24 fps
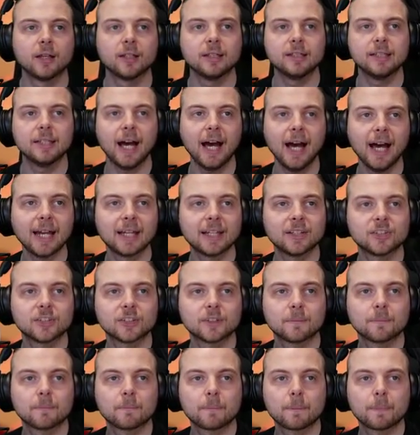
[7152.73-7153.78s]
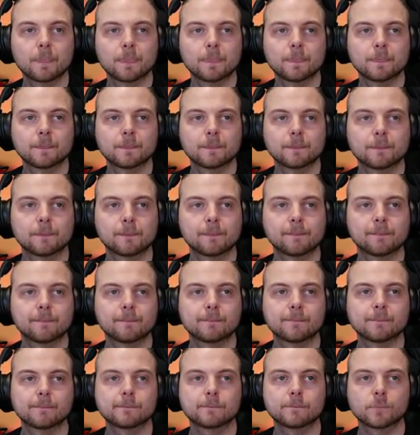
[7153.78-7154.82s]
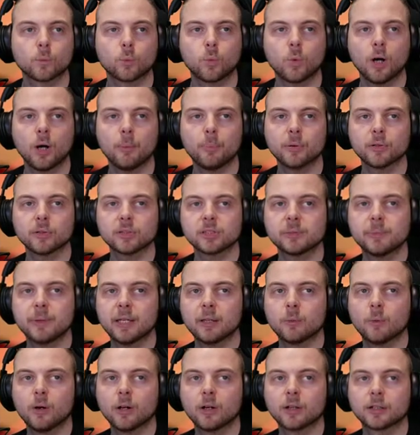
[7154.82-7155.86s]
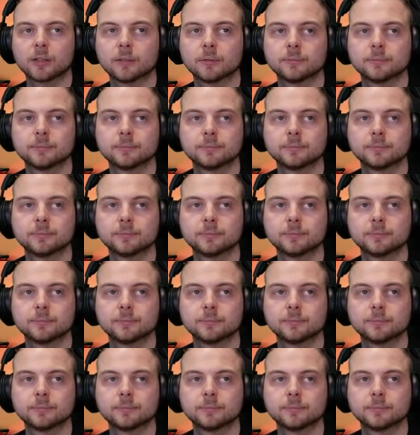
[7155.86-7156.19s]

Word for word: Nice! Water Pulse is better than Water Gun.